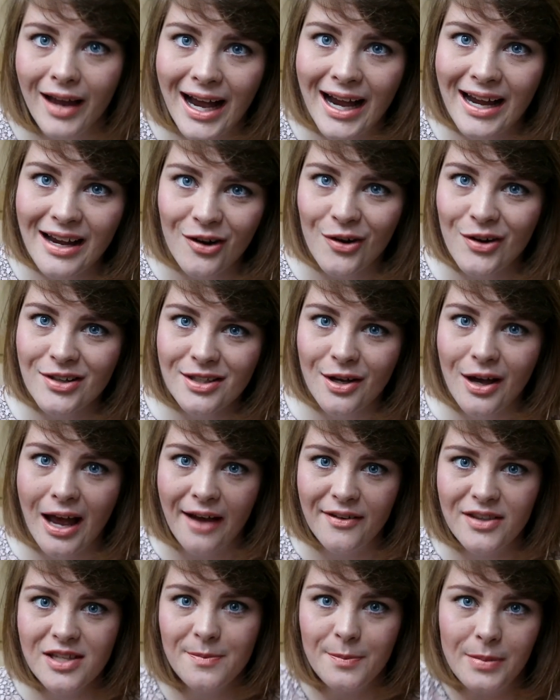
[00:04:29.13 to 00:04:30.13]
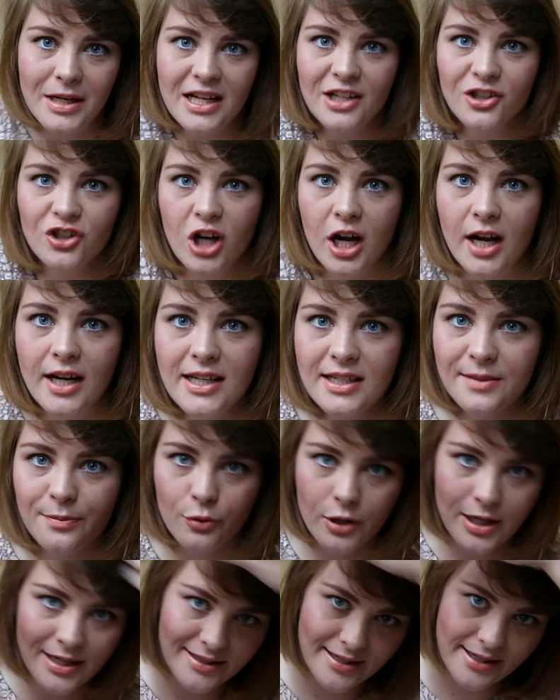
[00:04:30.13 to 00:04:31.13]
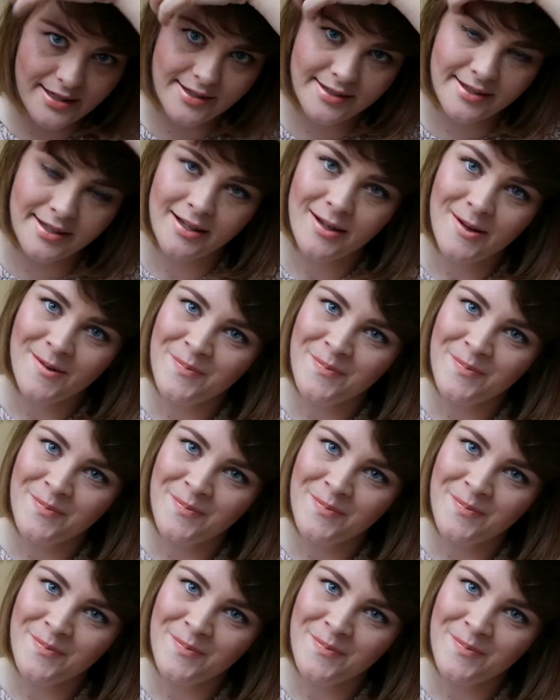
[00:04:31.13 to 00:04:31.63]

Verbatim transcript: I also have to be a Chinese princess.